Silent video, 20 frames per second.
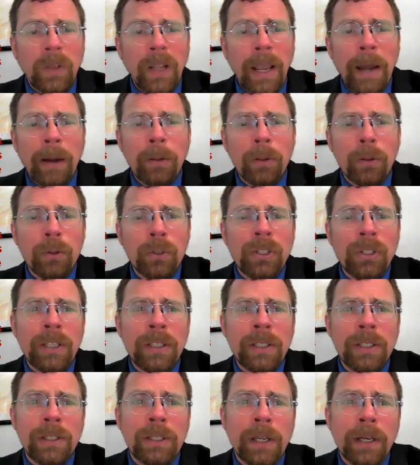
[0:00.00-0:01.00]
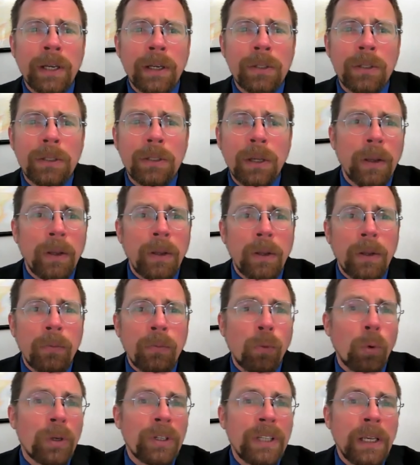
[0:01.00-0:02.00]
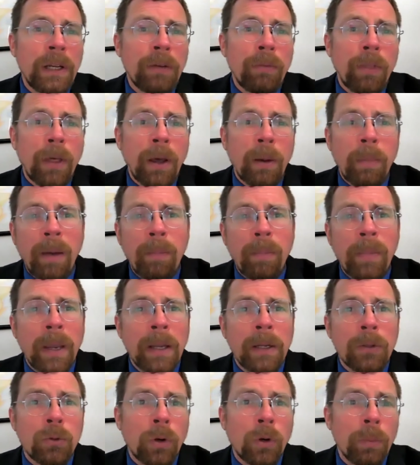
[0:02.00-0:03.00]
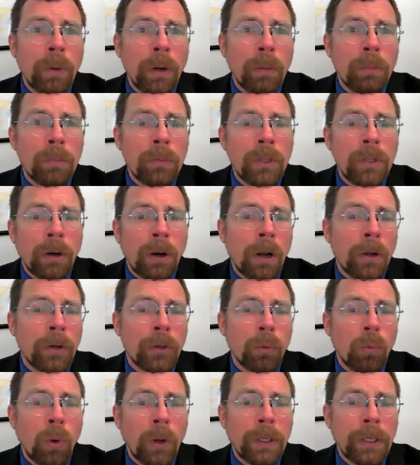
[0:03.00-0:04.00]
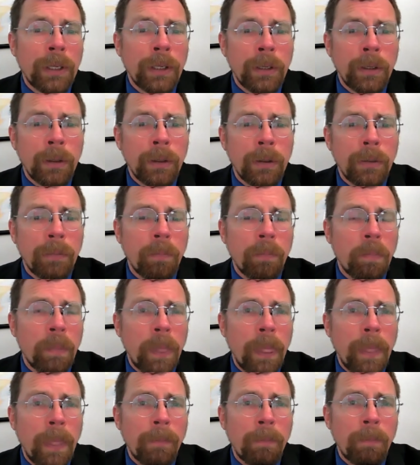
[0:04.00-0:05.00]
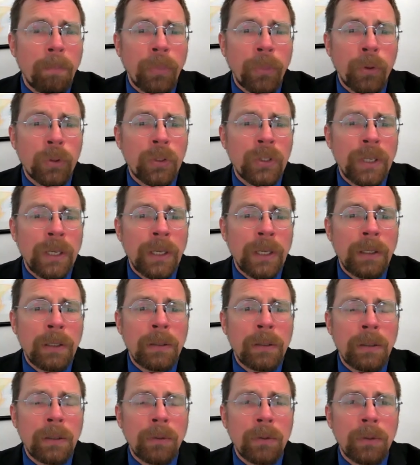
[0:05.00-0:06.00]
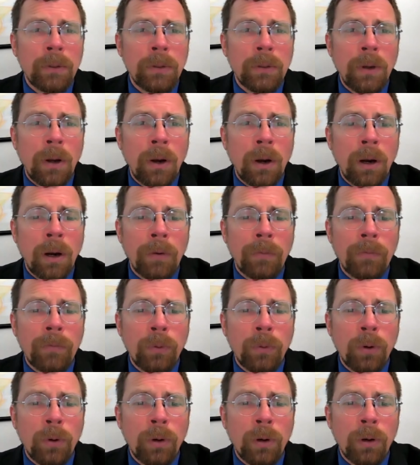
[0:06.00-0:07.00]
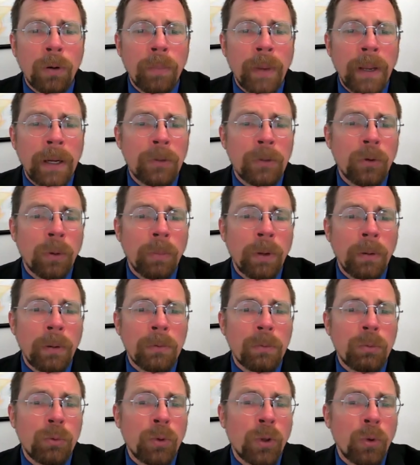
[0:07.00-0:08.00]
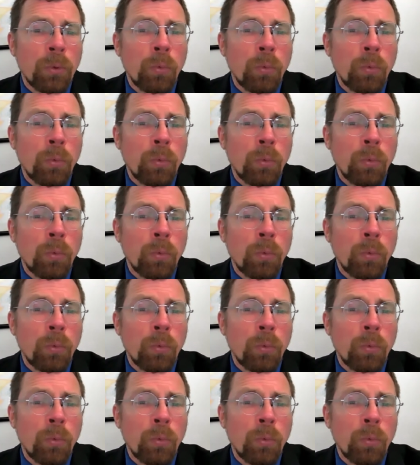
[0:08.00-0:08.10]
Out of those 66, 14 of them have mandatory minimums that are under 1 year. 13 are for mandatory minimums between